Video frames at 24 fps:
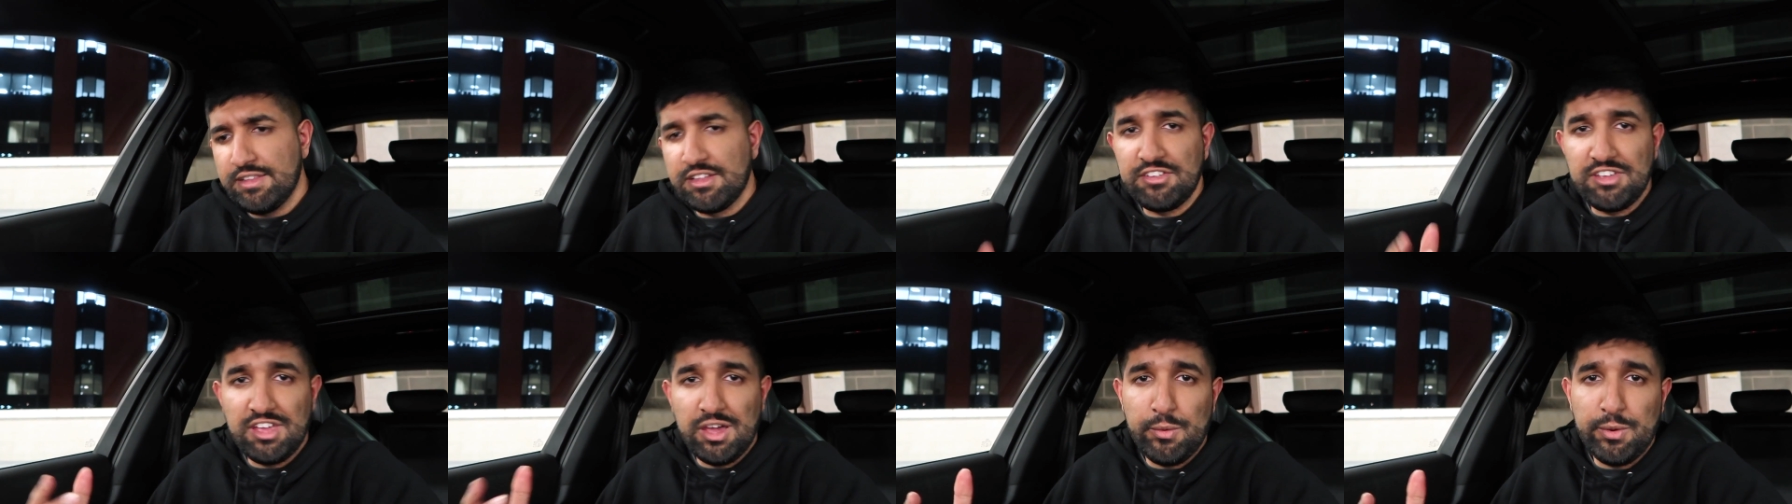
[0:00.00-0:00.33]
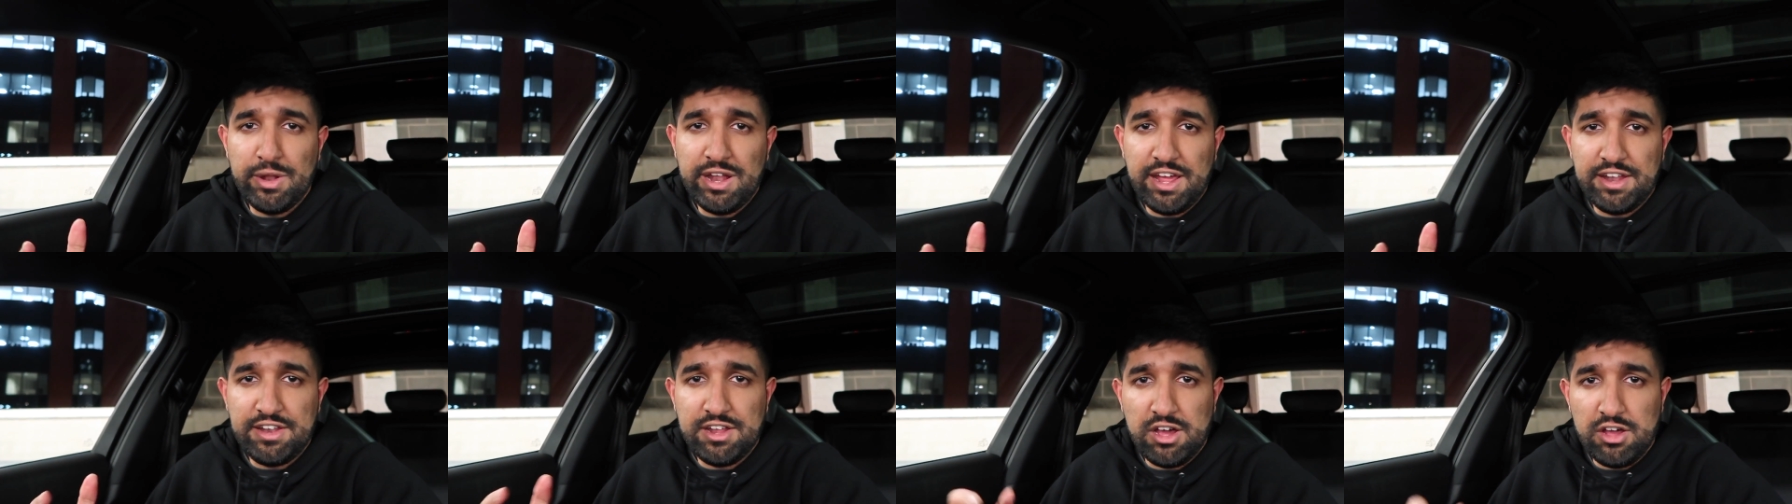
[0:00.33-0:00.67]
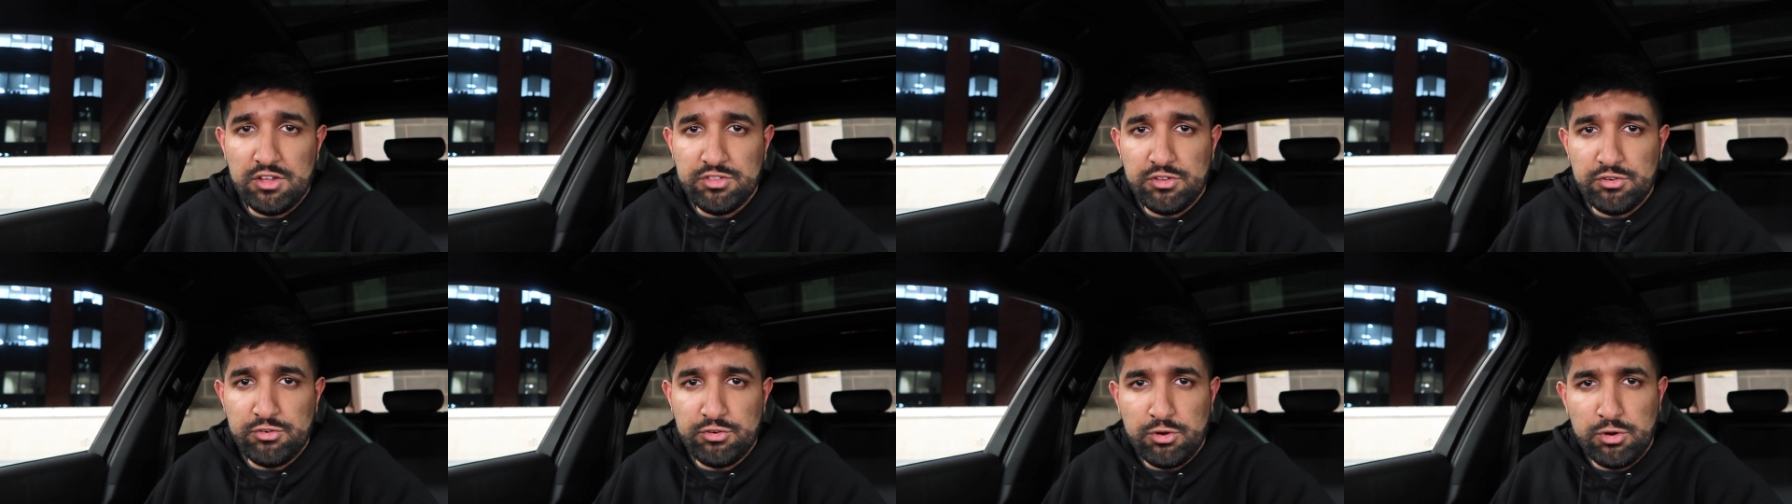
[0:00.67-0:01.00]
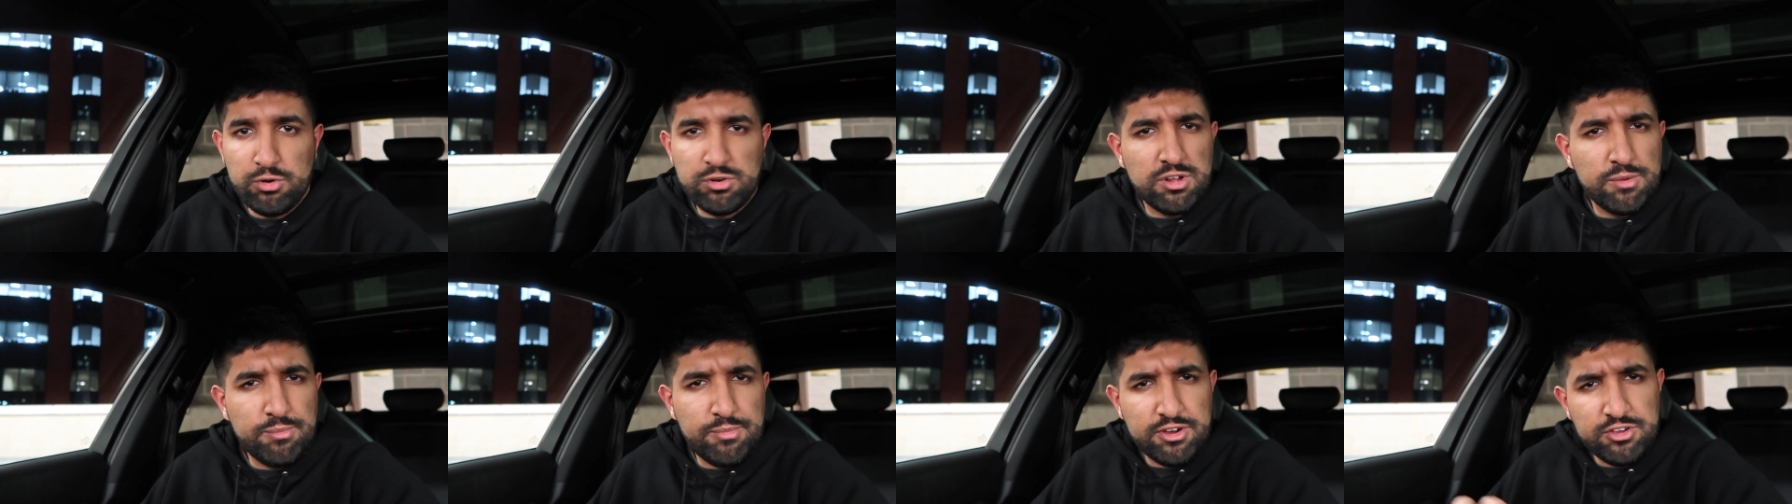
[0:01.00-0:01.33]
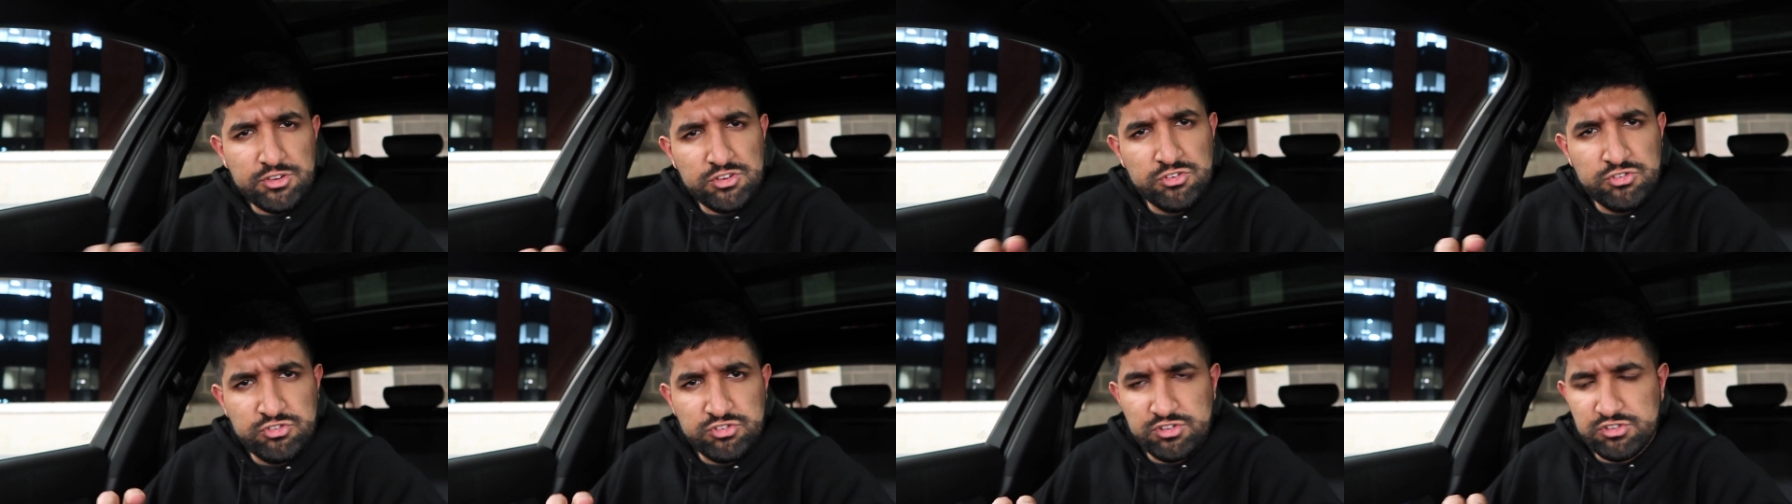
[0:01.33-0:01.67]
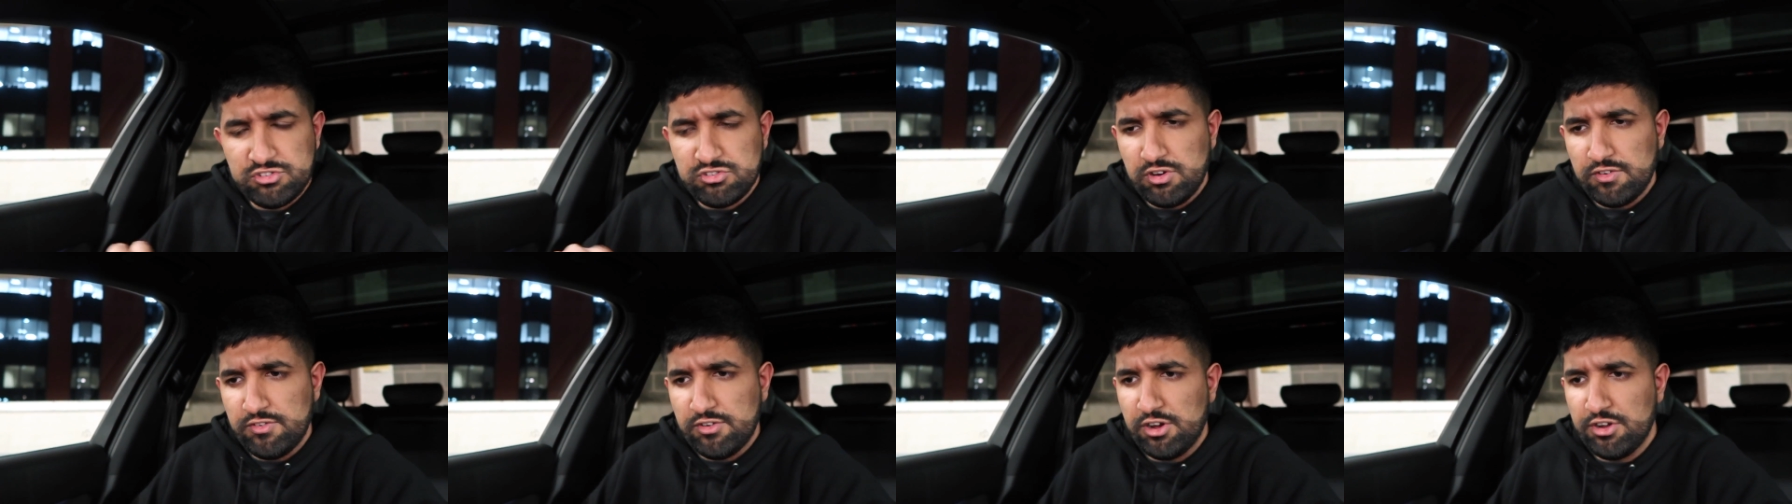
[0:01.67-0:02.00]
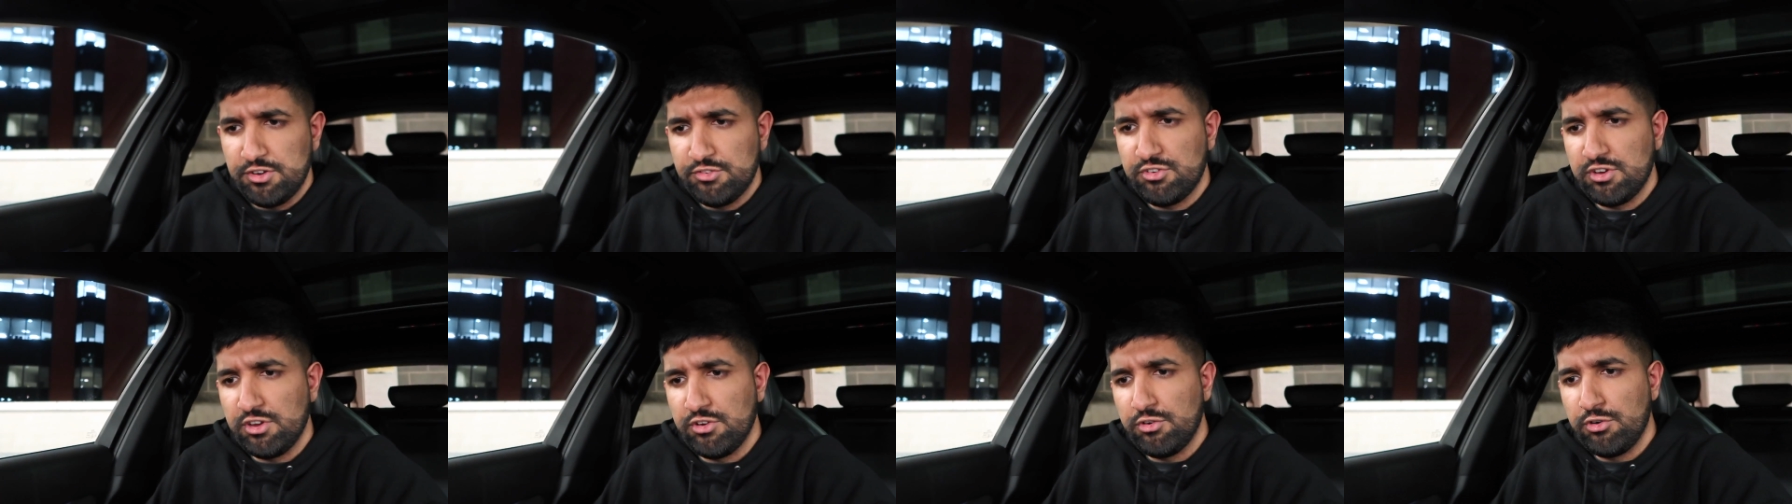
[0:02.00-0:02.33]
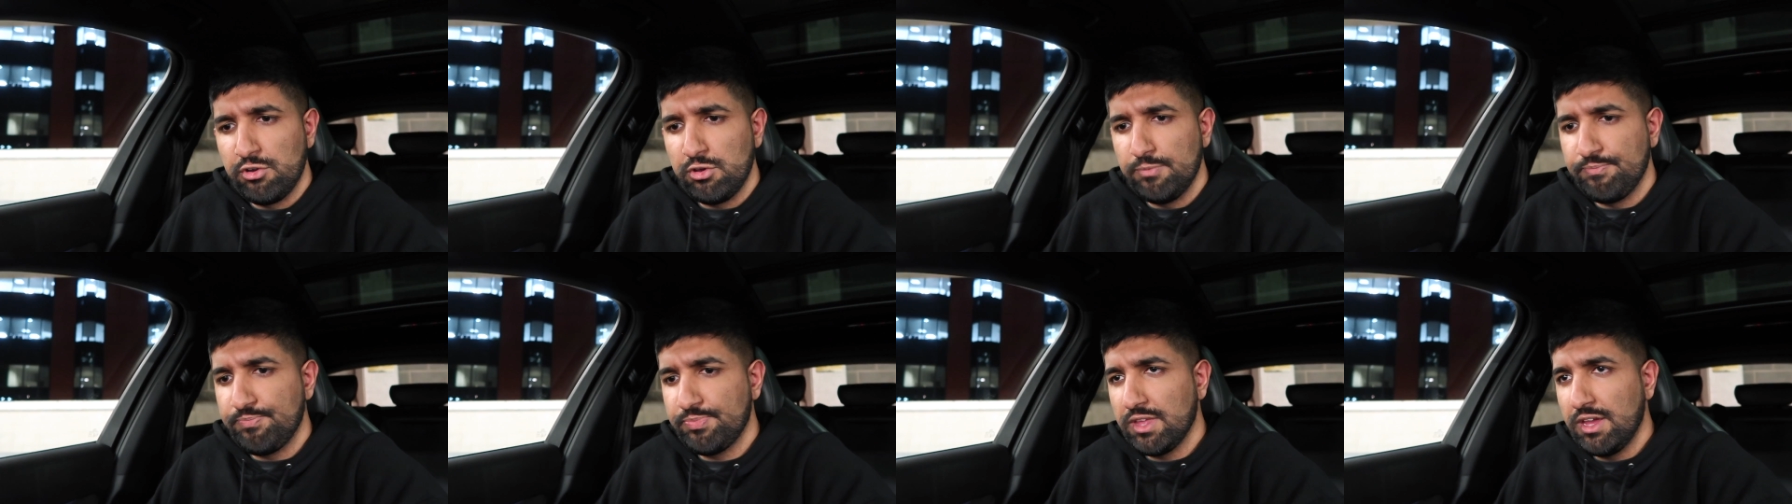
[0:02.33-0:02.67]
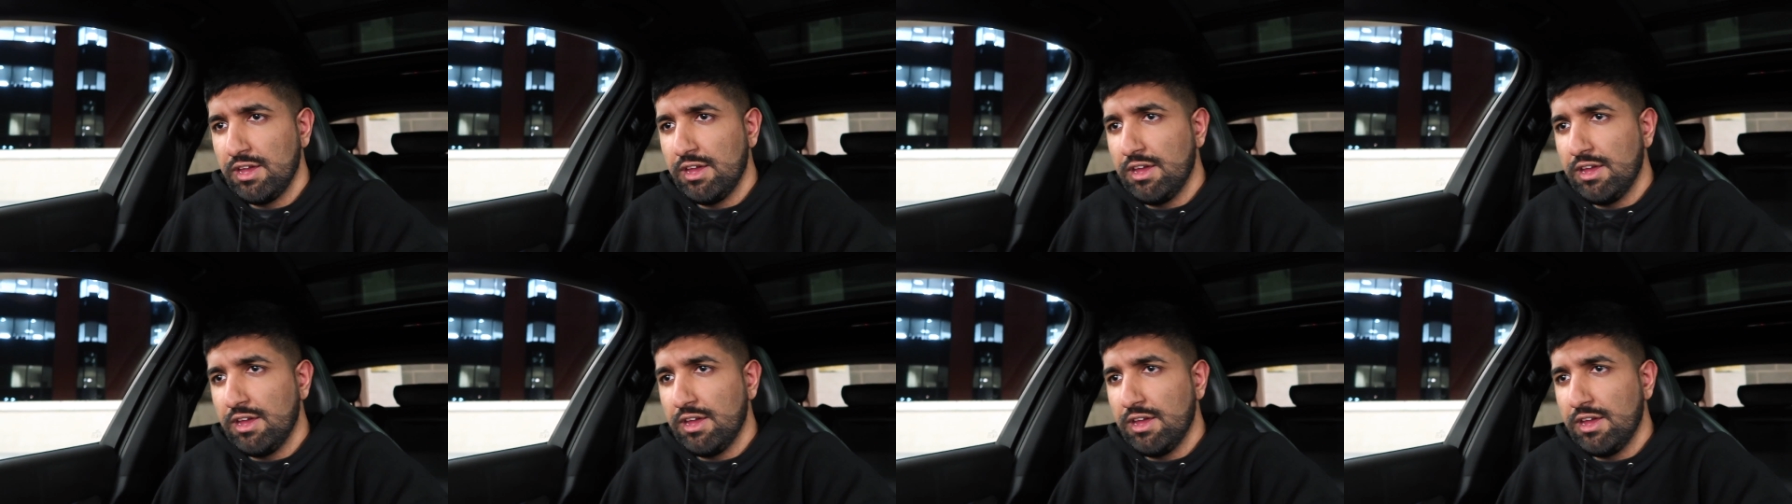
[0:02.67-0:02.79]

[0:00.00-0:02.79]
And yeah, we'll head out on the road on my usual sort of country route.